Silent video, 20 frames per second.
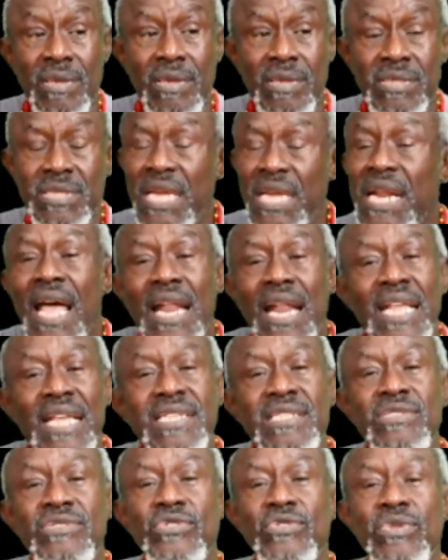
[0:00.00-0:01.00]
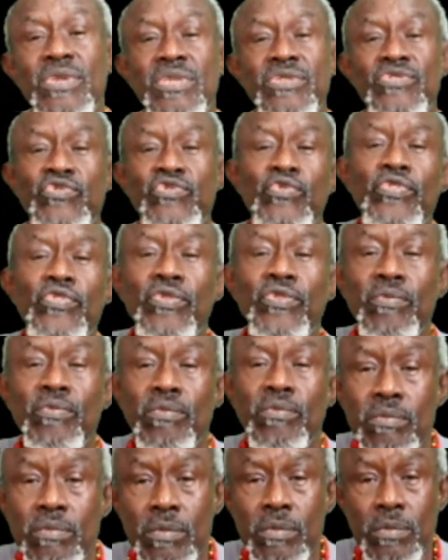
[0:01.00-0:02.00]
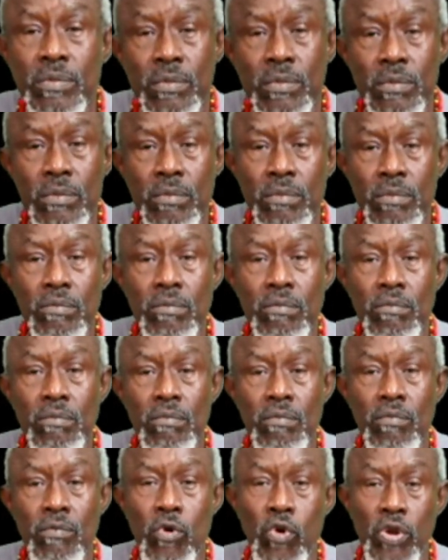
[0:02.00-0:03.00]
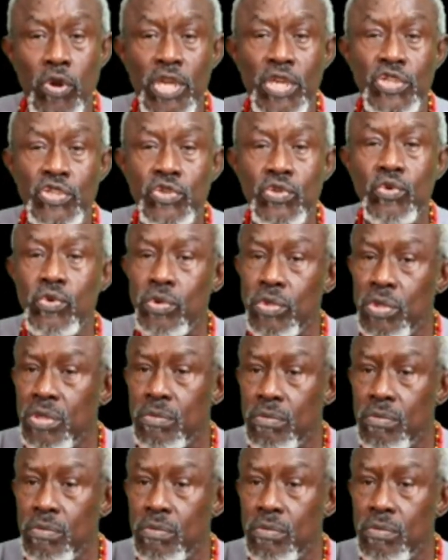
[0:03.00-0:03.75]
Then I listened to the Truth Morning Show